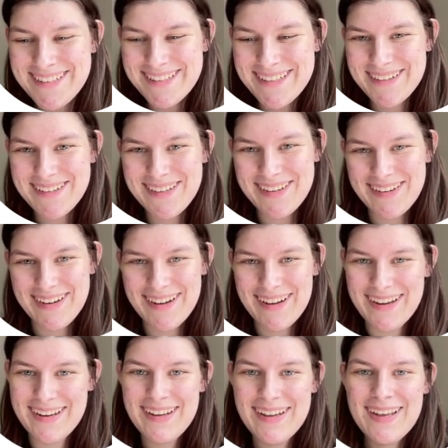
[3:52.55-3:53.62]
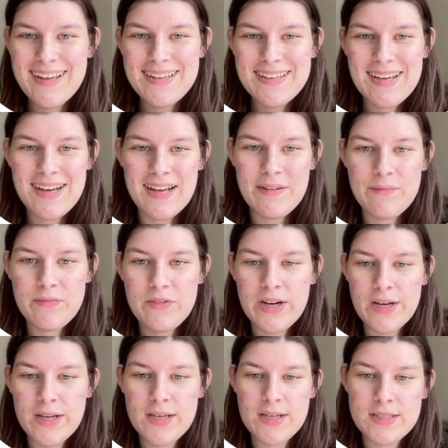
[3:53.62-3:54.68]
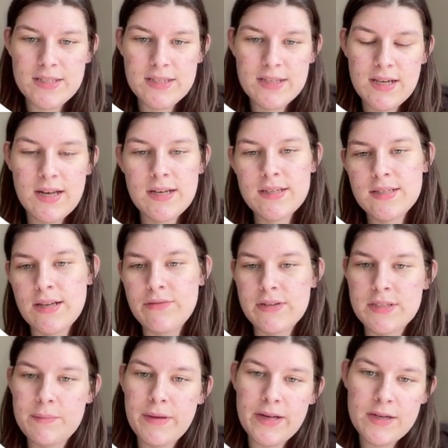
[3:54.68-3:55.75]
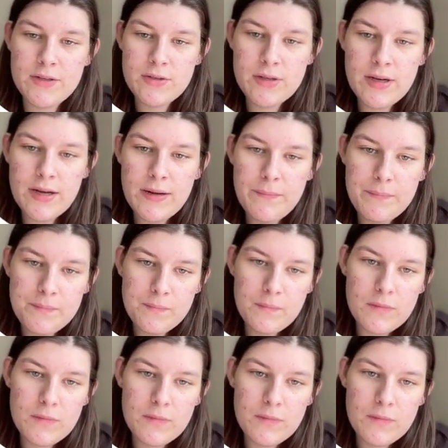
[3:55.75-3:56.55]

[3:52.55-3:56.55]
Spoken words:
So you can kind of read it as it's kind of self-explanatory.